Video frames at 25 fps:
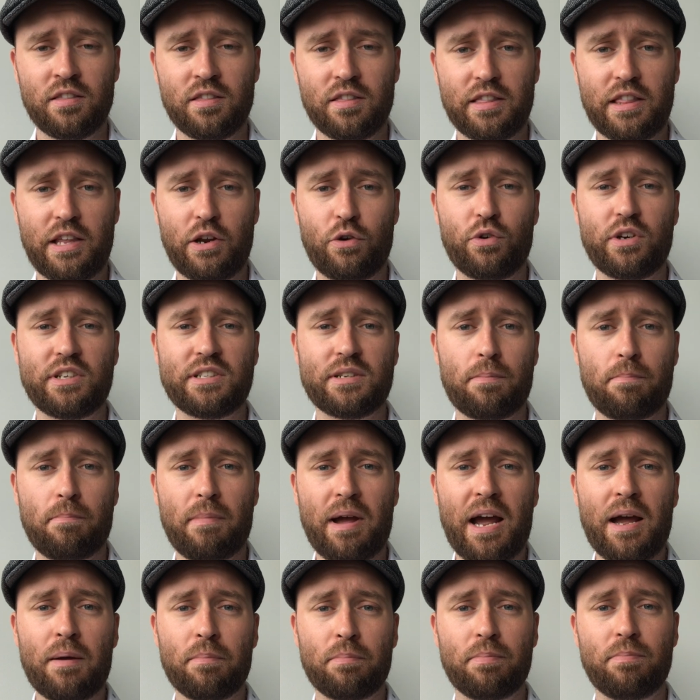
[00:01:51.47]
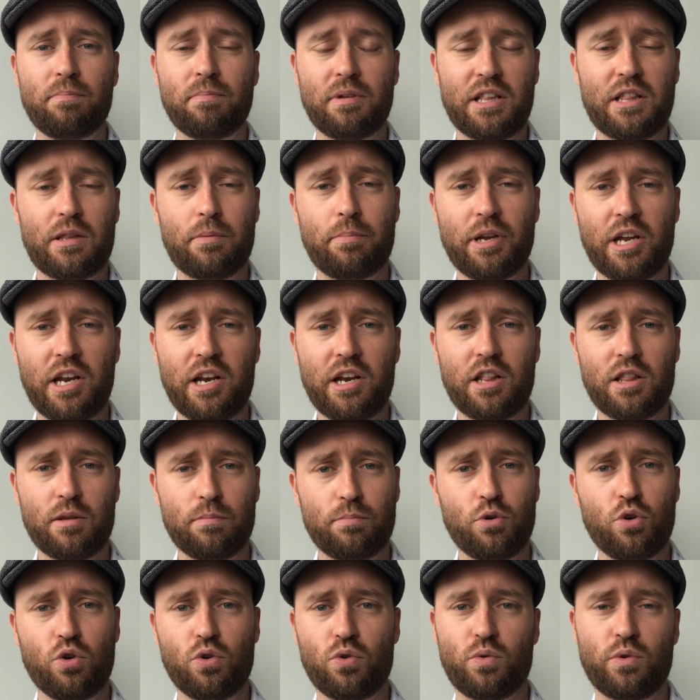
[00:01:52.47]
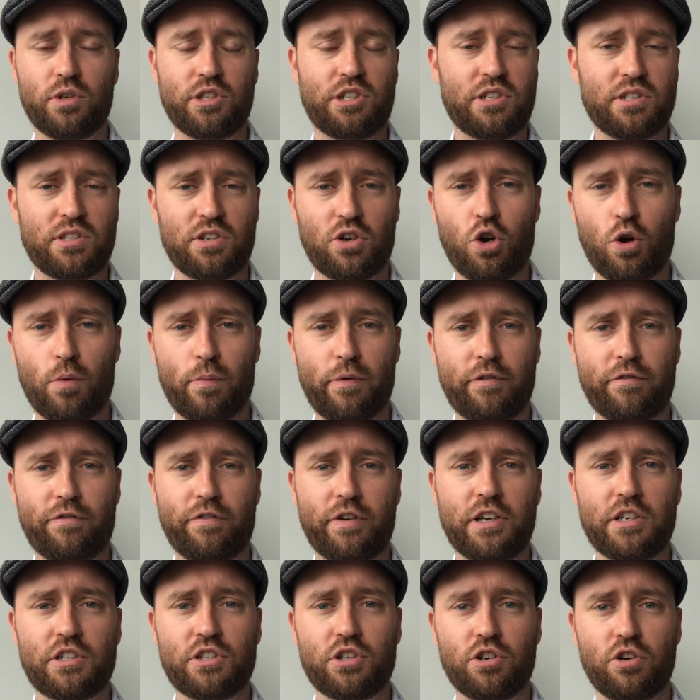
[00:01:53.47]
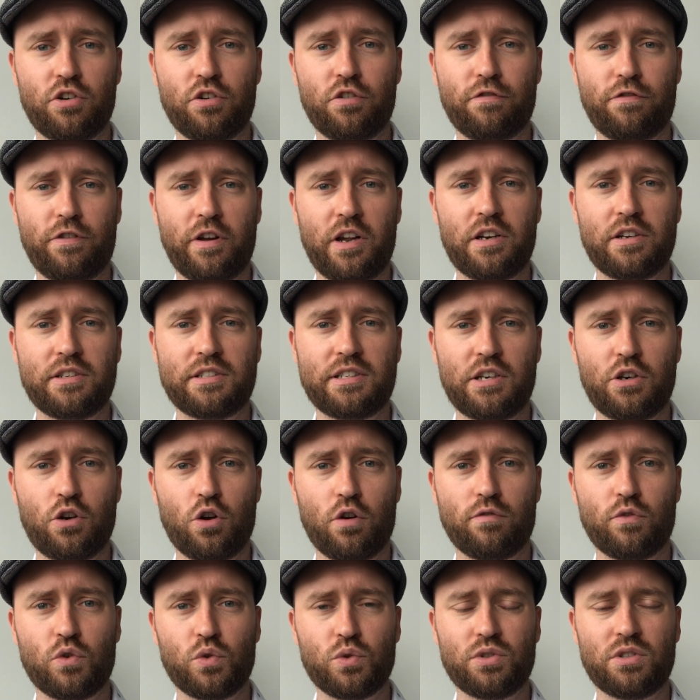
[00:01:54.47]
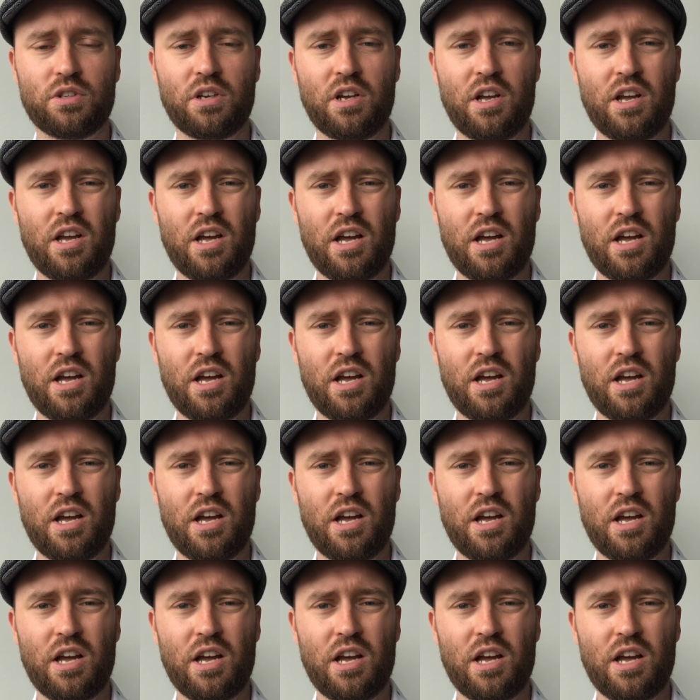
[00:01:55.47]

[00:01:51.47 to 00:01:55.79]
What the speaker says: There is a map at the beginning of the book, which is a common feature in fantasy novels.